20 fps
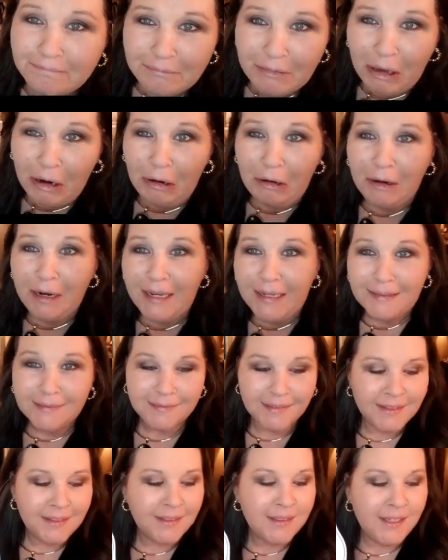Sorry.
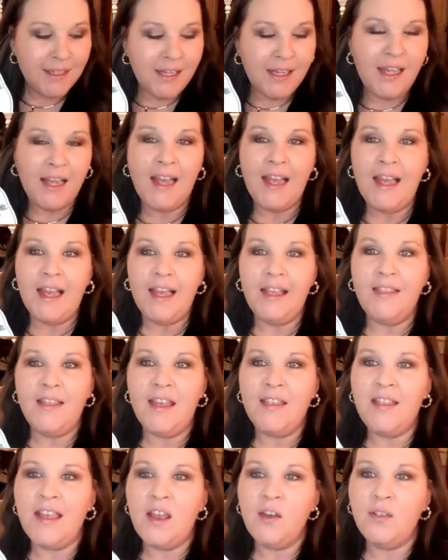And
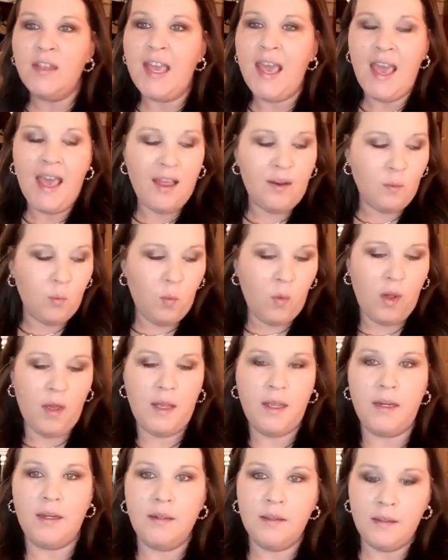then they only had
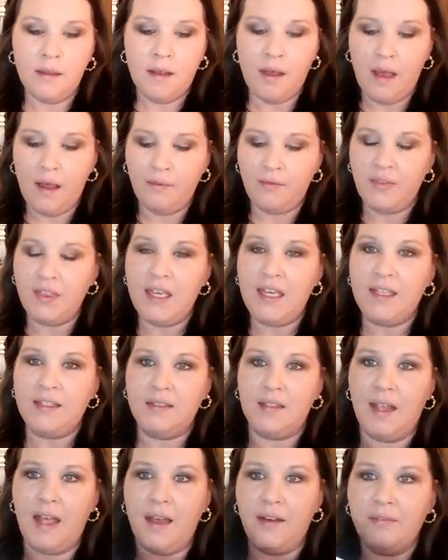one of these
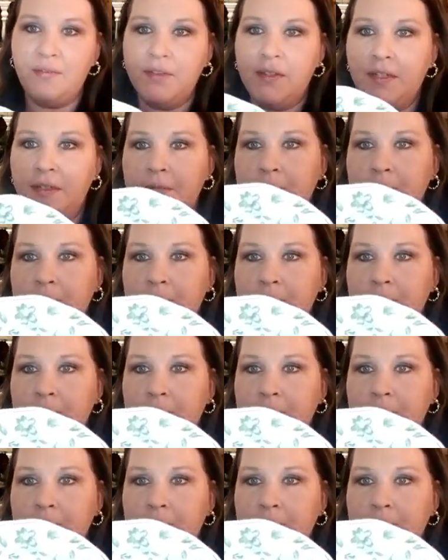left